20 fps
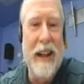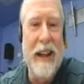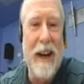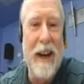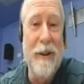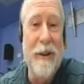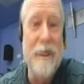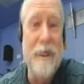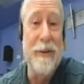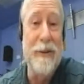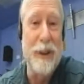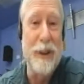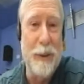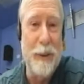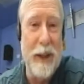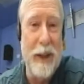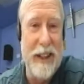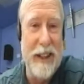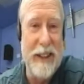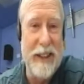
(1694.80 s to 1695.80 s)
out of this
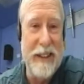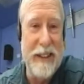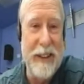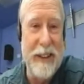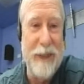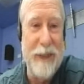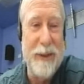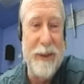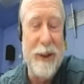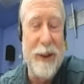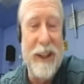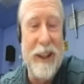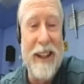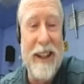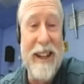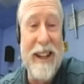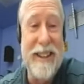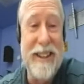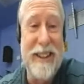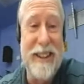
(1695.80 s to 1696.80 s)
place anymore
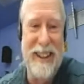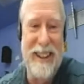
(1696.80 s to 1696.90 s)
either.